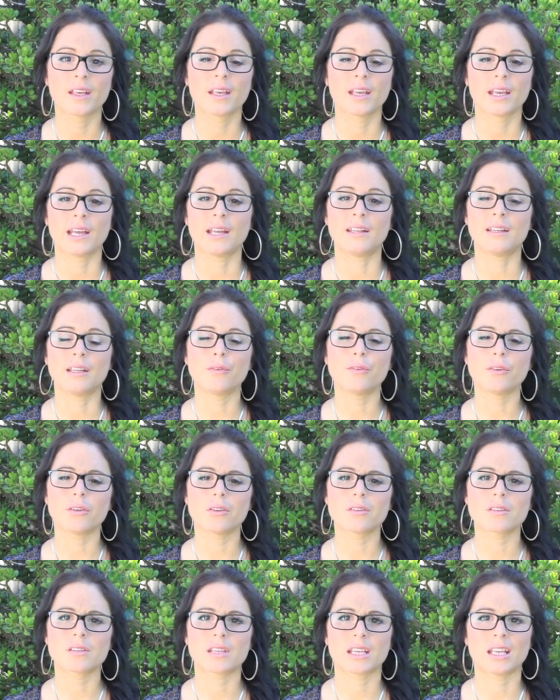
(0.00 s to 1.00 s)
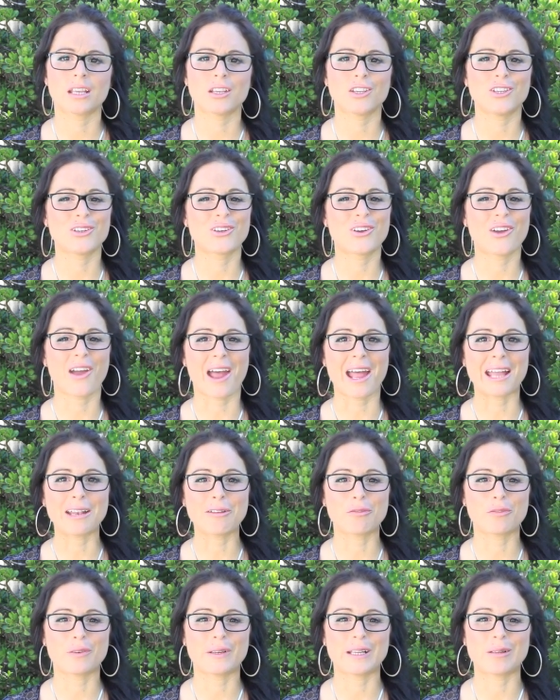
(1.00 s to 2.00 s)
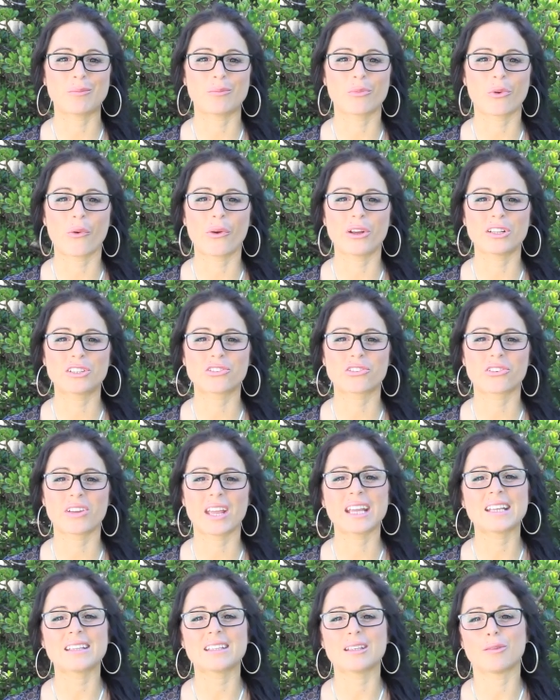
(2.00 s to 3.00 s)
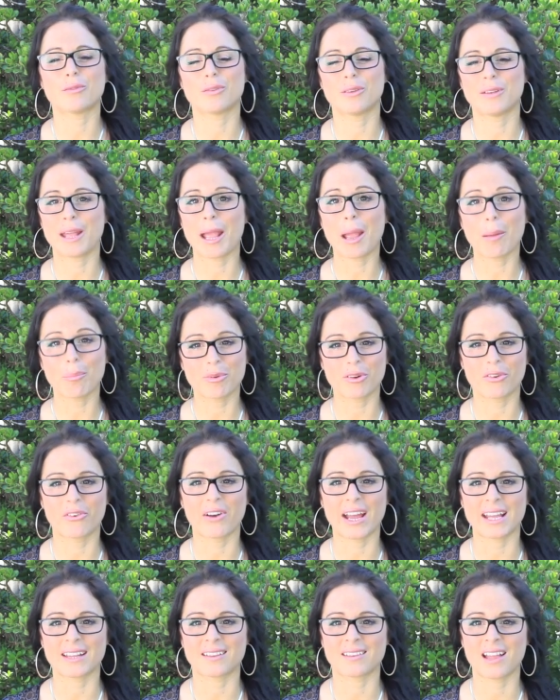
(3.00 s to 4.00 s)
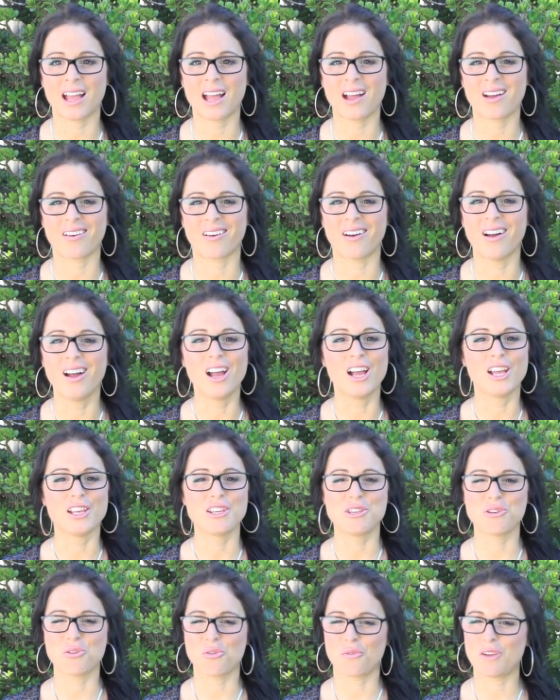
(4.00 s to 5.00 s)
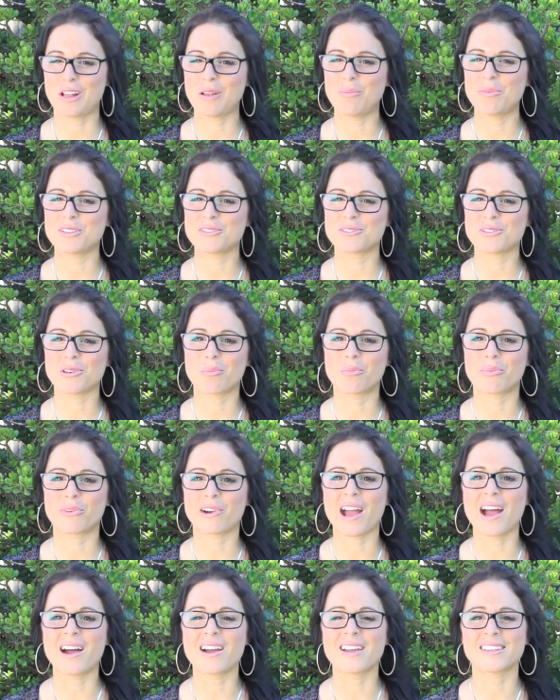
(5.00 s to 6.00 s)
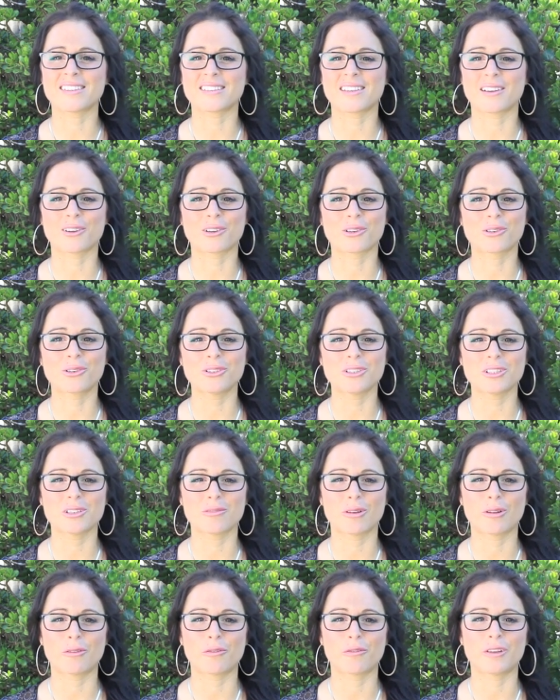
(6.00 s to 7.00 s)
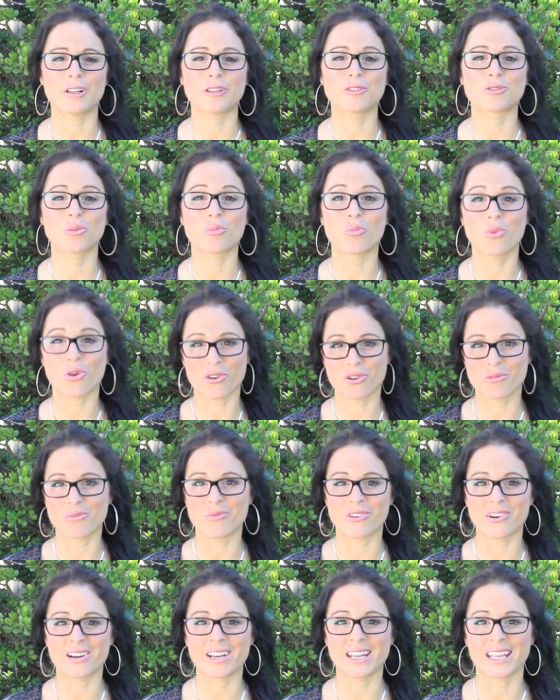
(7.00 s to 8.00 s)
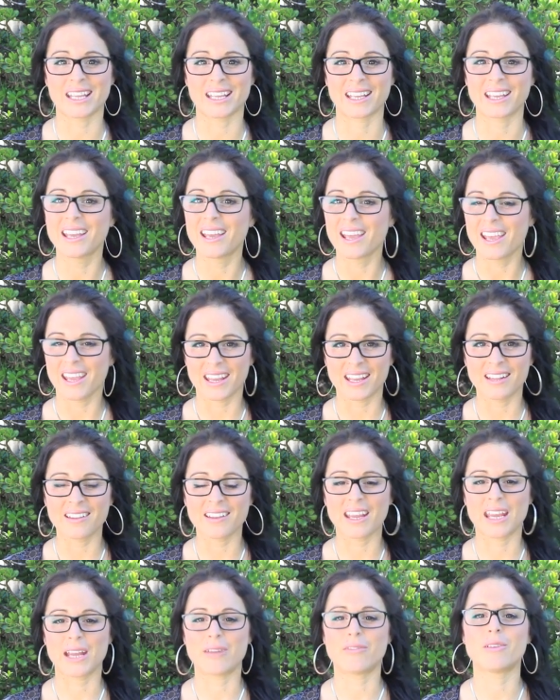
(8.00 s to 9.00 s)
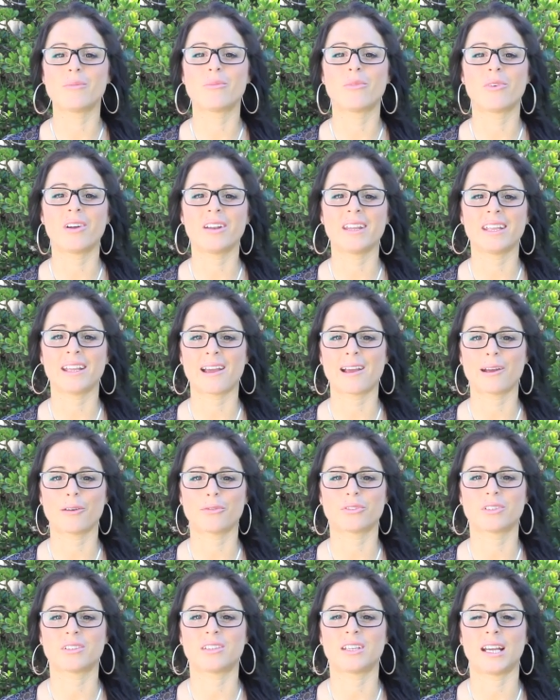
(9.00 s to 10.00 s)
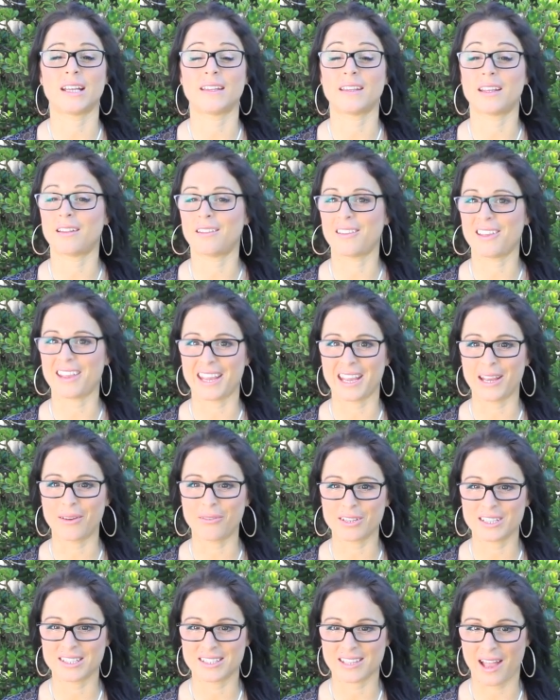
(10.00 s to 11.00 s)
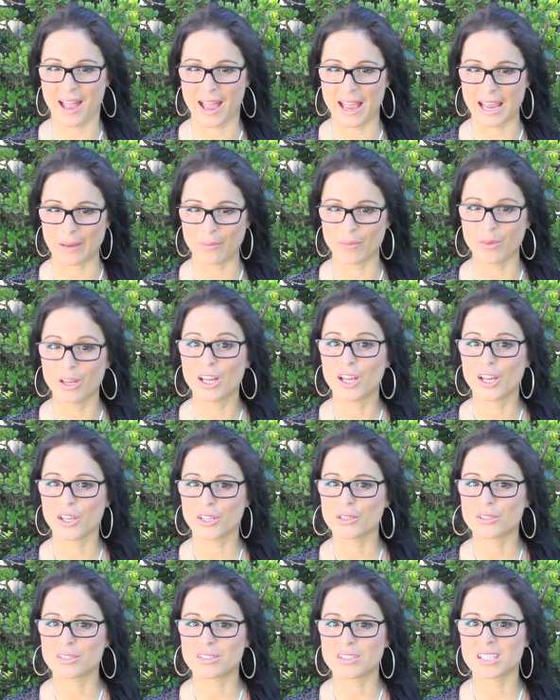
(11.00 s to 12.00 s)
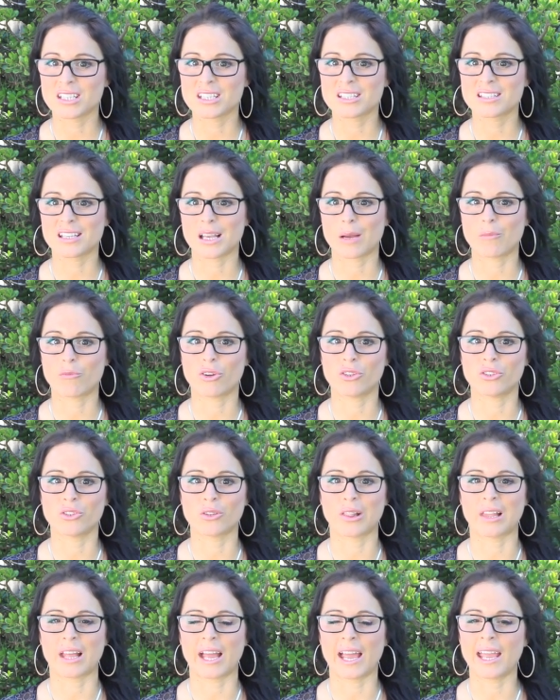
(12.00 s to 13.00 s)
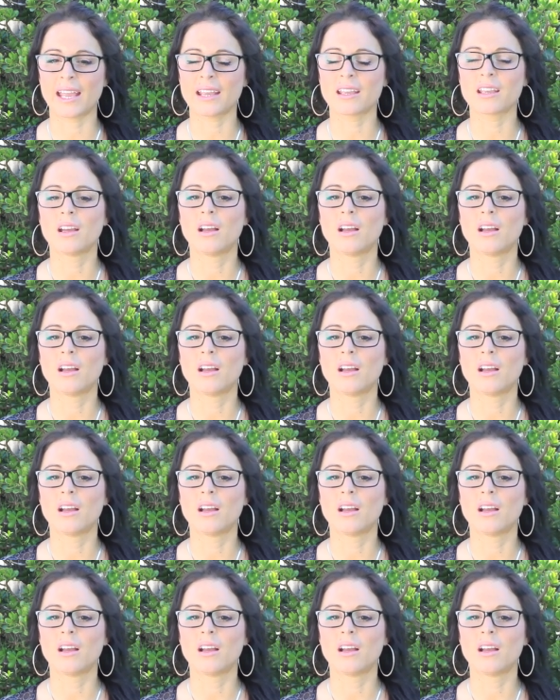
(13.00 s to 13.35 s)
And if you think you can't feel more attractive and happy right now, you will be surprised how good you will feel tomorrow morning and every morning after that. And every time you see someone you like,